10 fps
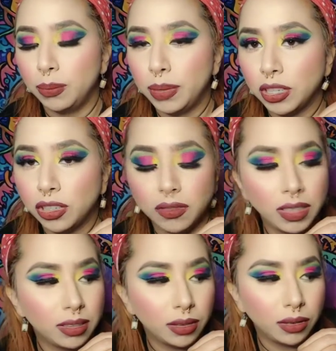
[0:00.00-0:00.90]
a picture of
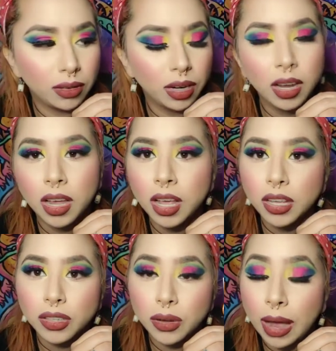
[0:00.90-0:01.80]
these.
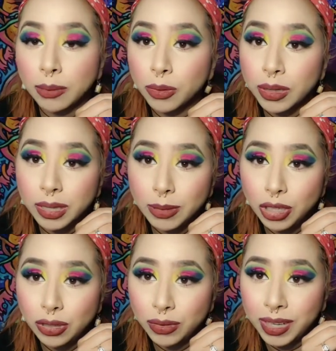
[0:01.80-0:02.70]
So I'm going to be
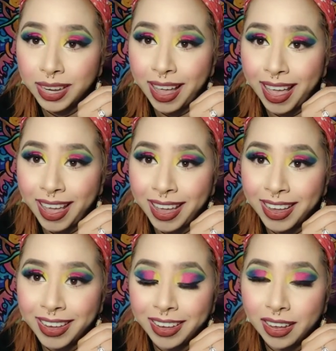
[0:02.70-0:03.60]
doing
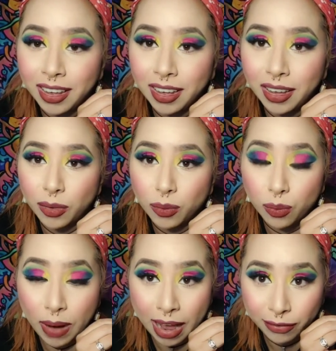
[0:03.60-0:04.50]
a
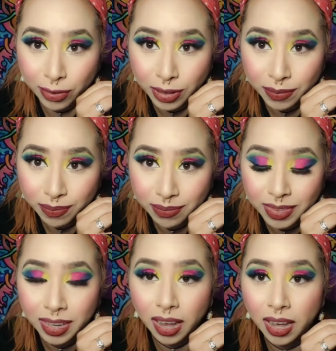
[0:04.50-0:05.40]
raffle
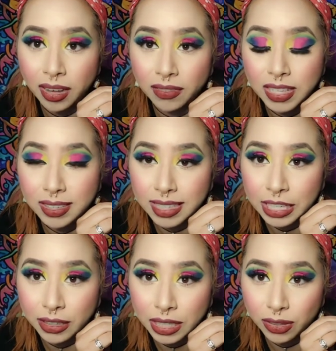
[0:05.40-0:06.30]
of these
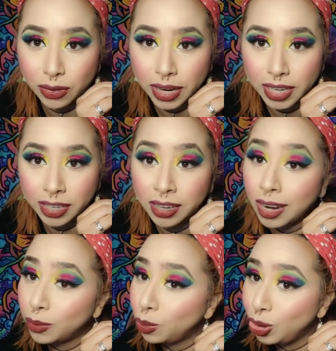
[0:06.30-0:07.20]
earrings right here.
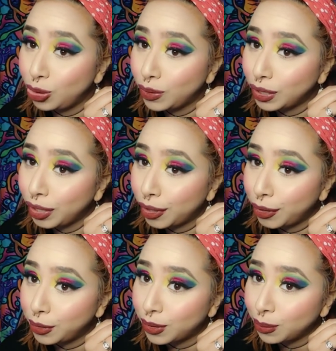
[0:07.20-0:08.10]
I will be doing a
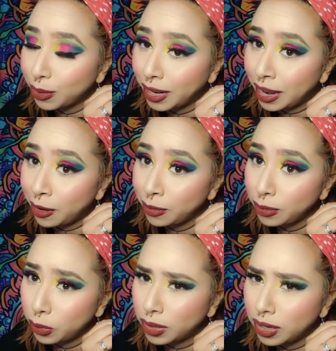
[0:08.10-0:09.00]
close-up right now,
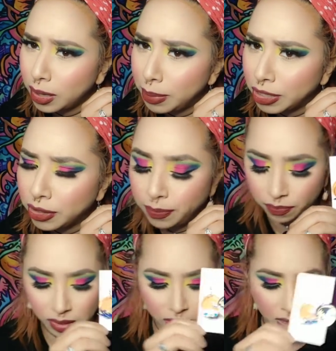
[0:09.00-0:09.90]
or a picture.
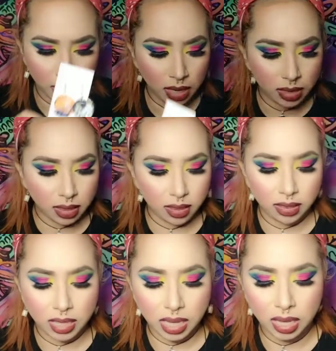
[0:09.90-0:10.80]

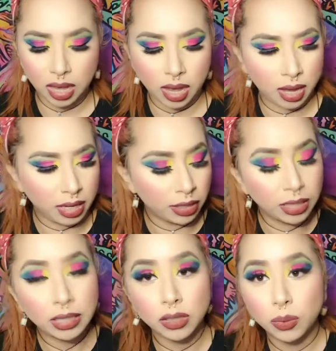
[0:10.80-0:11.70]
The uh,
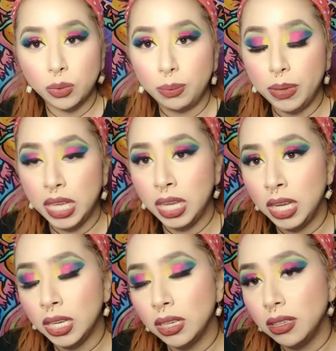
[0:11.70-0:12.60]
earrings will
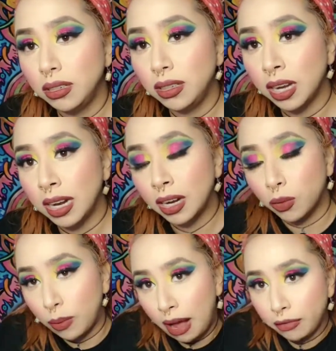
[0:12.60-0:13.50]
be done at
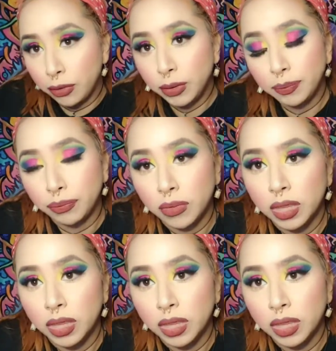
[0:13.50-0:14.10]
a raffle